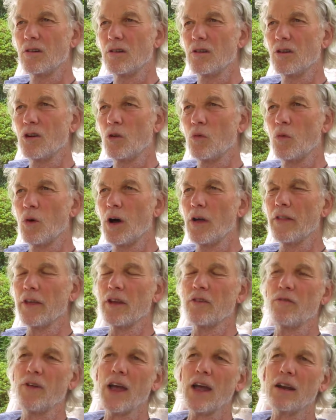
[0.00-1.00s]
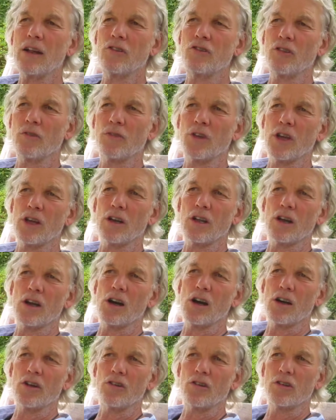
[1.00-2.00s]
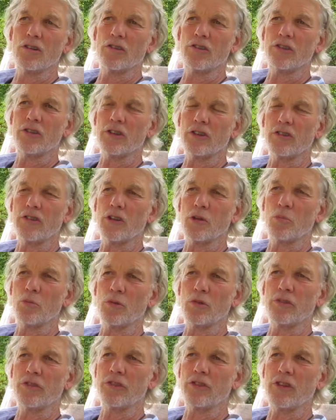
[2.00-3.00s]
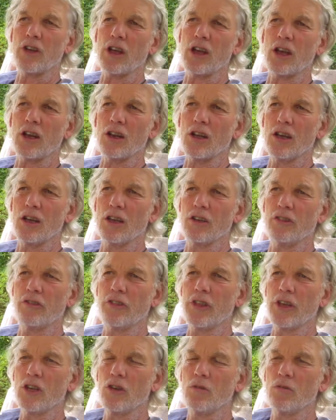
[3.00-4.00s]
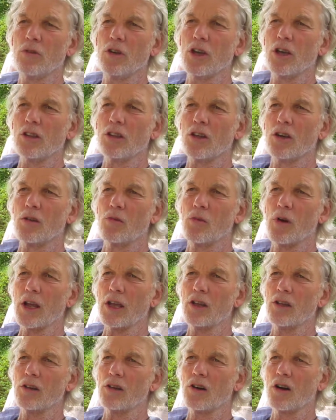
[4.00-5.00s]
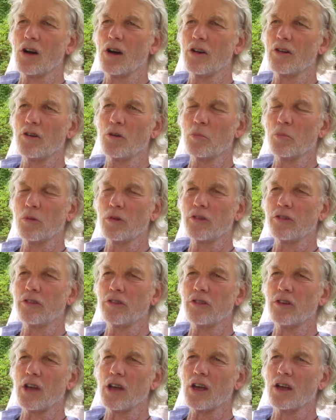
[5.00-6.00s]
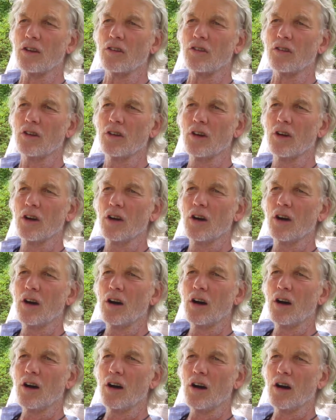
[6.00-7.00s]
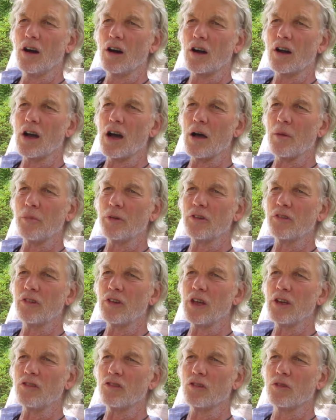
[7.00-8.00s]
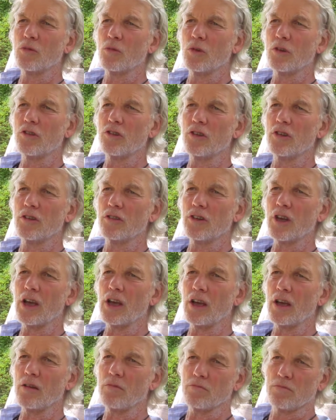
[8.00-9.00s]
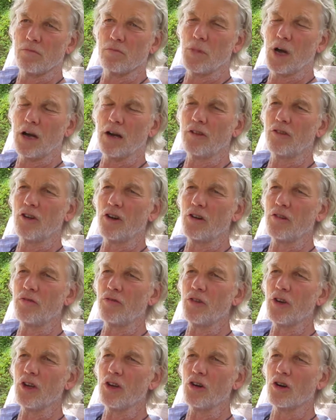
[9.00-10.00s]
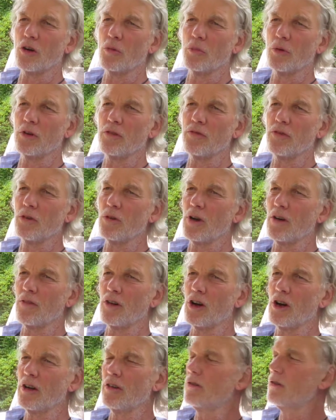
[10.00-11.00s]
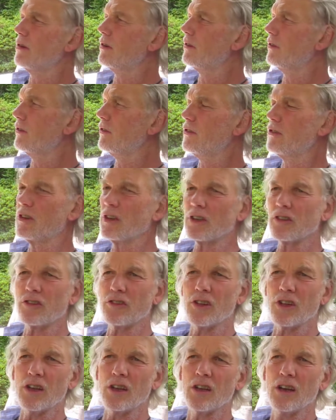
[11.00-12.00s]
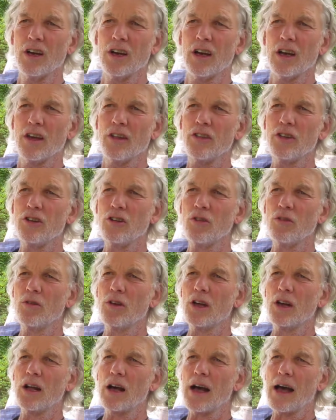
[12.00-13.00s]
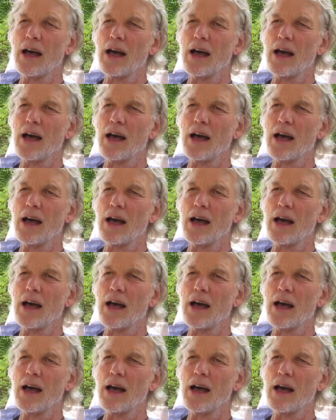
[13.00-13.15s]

Well, the advantage of getting 160% is that you get the regular 100% compensation, which is a monetary figure. But if you have 160, then you get a